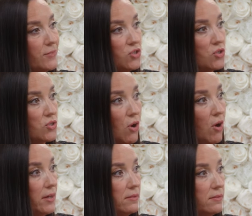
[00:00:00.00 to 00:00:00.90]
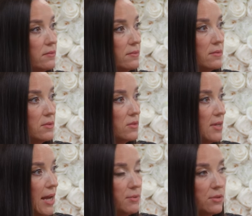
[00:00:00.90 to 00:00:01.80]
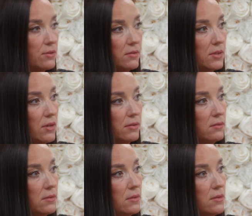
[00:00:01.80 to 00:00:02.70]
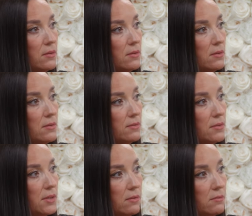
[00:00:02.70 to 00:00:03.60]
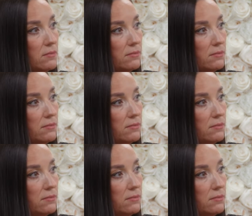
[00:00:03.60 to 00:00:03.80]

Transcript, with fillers: It's just gone, absolutely gone. Wow. So.